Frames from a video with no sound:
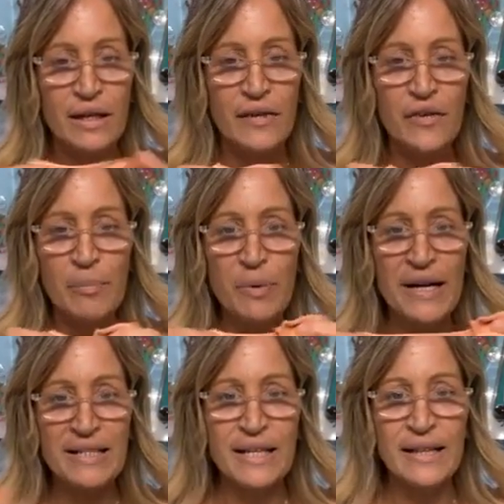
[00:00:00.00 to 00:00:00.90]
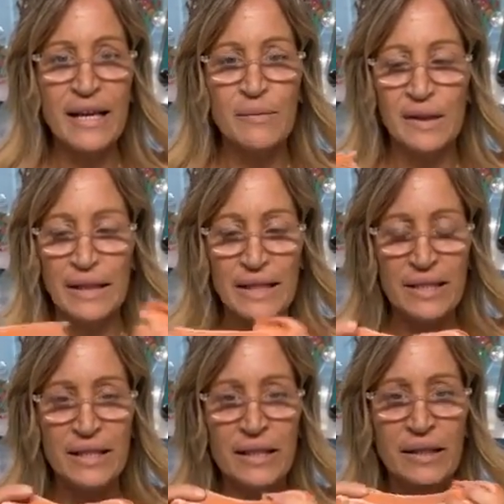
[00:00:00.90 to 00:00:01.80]
If it breaks like that really
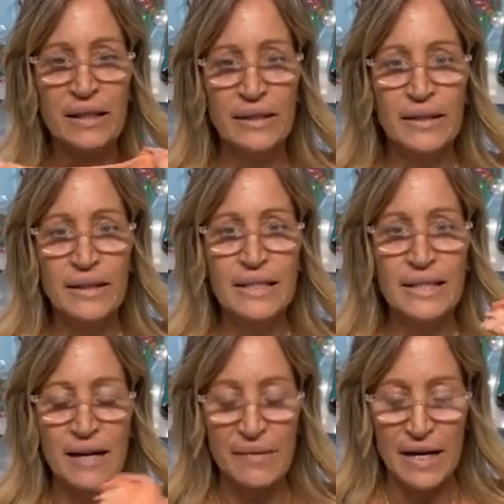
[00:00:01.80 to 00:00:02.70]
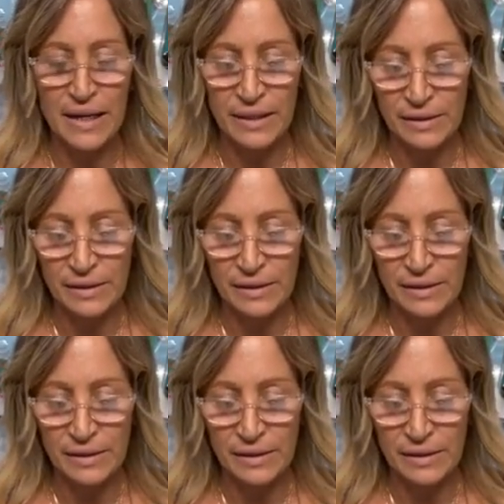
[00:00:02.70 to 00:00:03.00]
easy, it's not ready.